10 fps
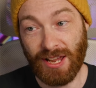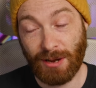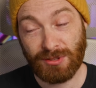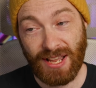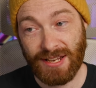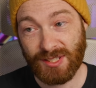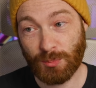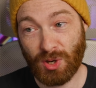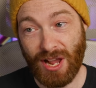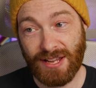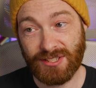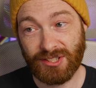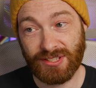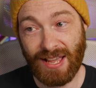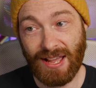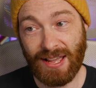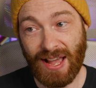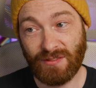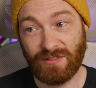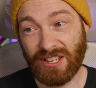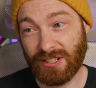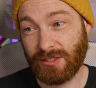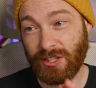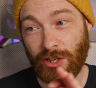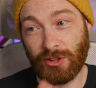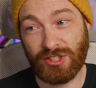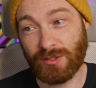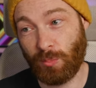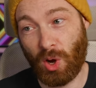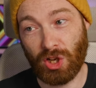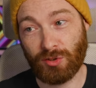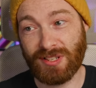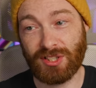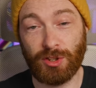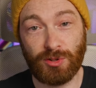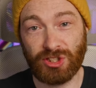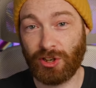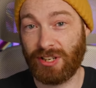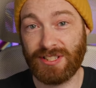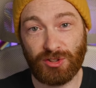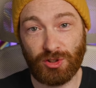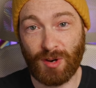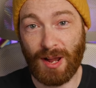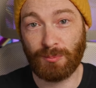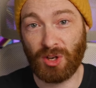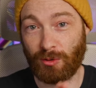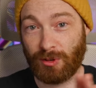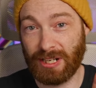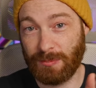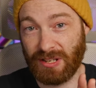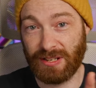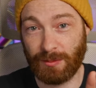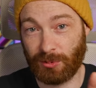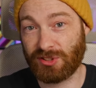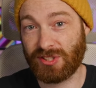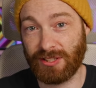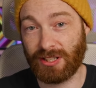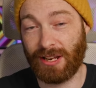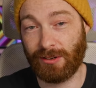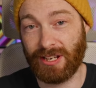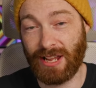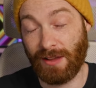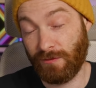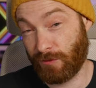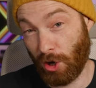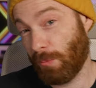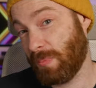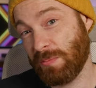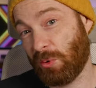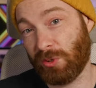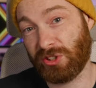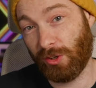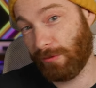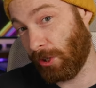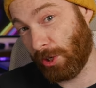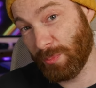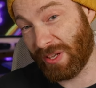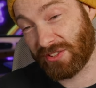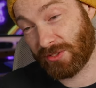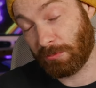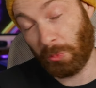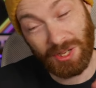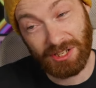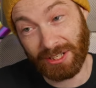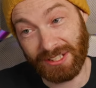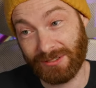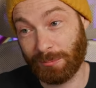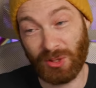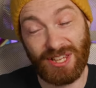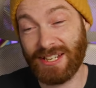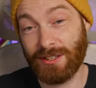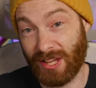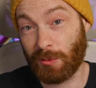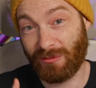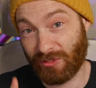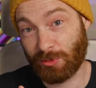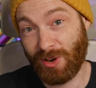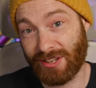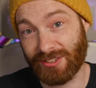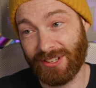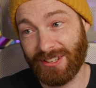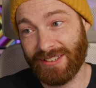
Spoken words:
And I was kind of surprised because I figured, you know, the smaller resolution on Instagram, not really being able to see the clarity, I thought people would go for the Lumix, weirdly. But they didn't. They went for the red.